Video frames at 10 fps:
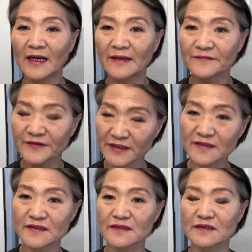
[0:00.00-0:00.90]
And
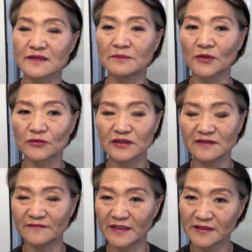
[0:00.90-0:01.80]
this is the
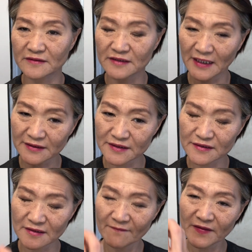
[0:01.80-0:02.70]
motivation. That
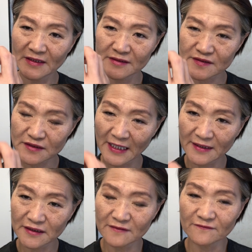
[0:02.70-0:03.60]
is
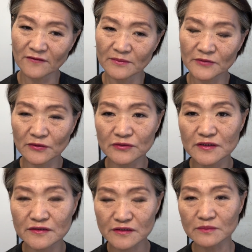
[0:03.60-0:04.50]
starting from
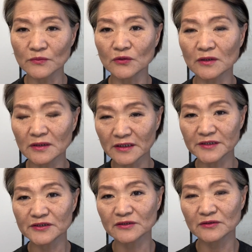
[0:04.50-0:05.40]
those small
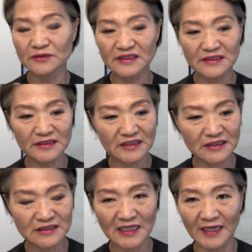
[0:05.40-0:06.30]
little
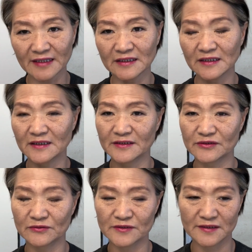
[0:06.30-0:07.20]
teeny tiny
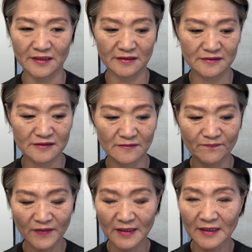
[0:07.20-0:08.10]
little things.
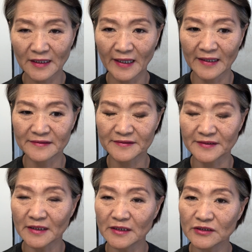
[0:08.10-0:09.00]

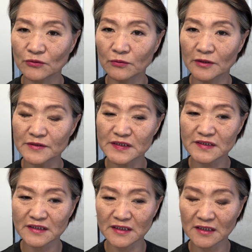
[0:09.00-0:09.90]
And you will
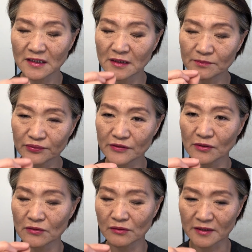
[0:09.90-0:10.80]
see
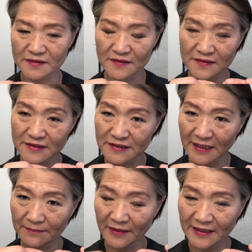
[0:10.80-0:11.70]
progress
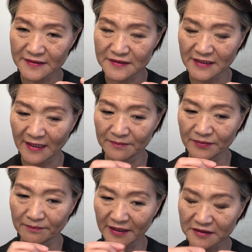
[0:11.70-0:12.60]
step by step,
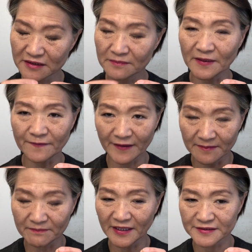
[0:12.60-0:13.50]
better
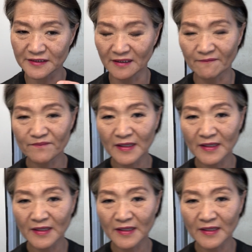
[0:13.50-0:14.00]
than better.